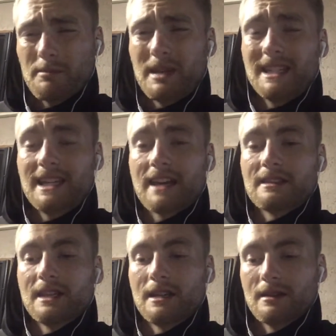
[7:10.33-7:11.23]

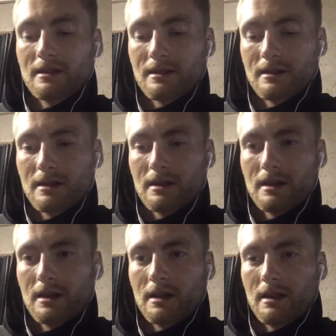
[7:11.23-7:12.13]
PTSD,
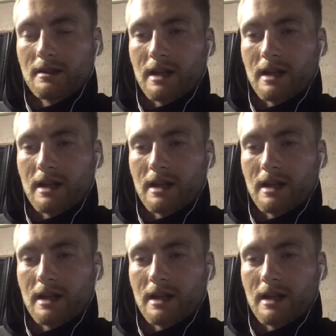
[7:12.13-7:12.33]
this